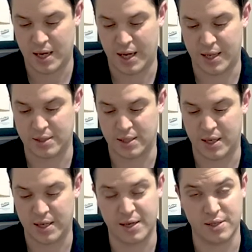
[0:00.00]
and uh,
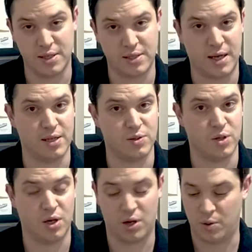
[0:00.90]
he edited
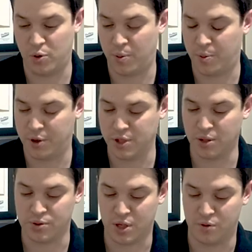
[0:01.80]
and uh, I put up on my
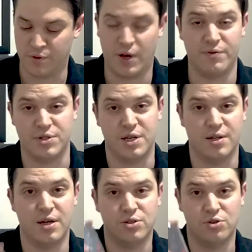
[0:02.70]
channel. So if you haven't
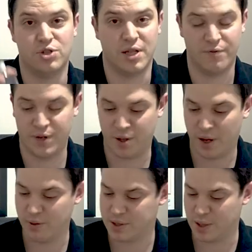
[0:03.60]
seen that, do check that video
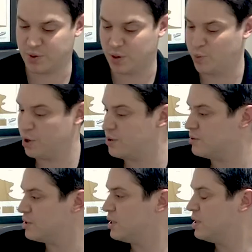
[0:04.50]
out. It's absolutely
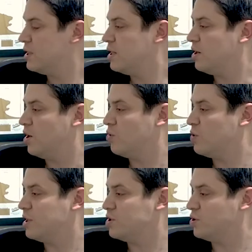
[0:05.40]
brilliant. I
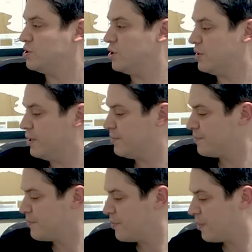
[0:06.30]
really enjoyed doing it.
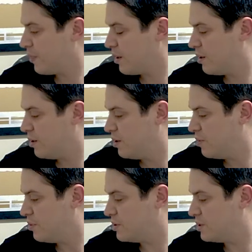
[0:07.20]

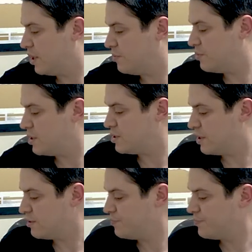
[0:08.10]
But um, this
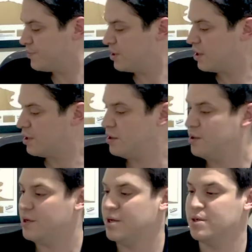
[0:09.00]
thing
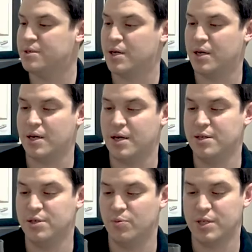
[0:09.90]
is uh,
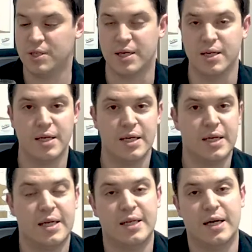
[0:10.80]
Indian whiskey.
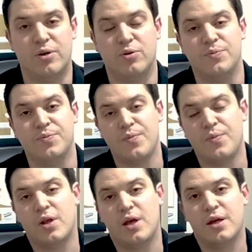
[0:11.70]
Now
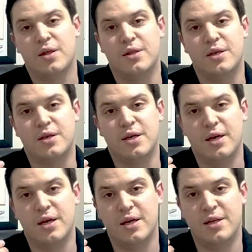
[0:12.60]
the
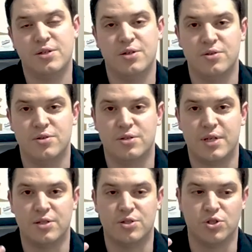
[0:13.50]
Indians
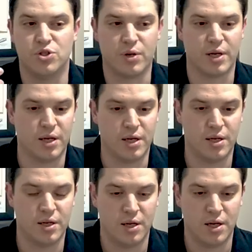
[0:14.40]
tend to
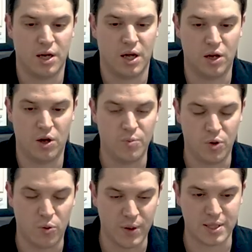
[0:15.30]
drink a lot
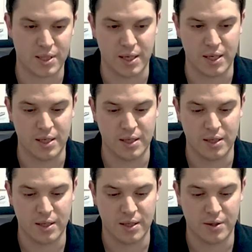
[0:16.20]
more whiskey.
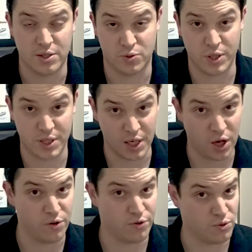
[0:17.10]
This is whiskey
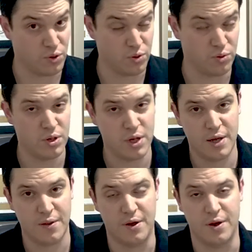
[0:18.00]
overall
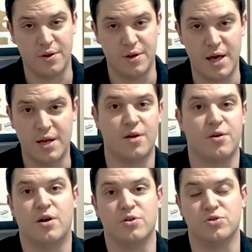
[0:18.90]
than any
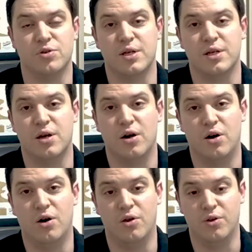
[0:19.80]
other country
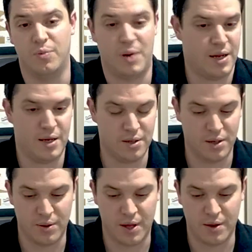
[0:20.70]
on the planet.
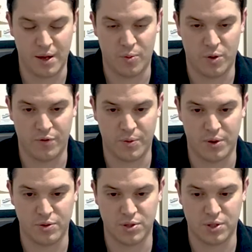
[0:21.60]
You know, they uh, one of the
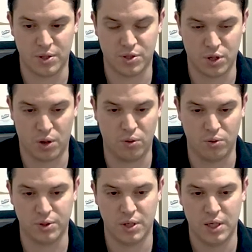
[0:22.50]
most
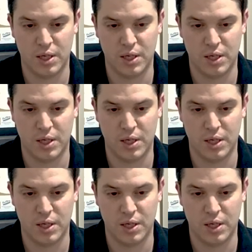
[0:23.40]
sold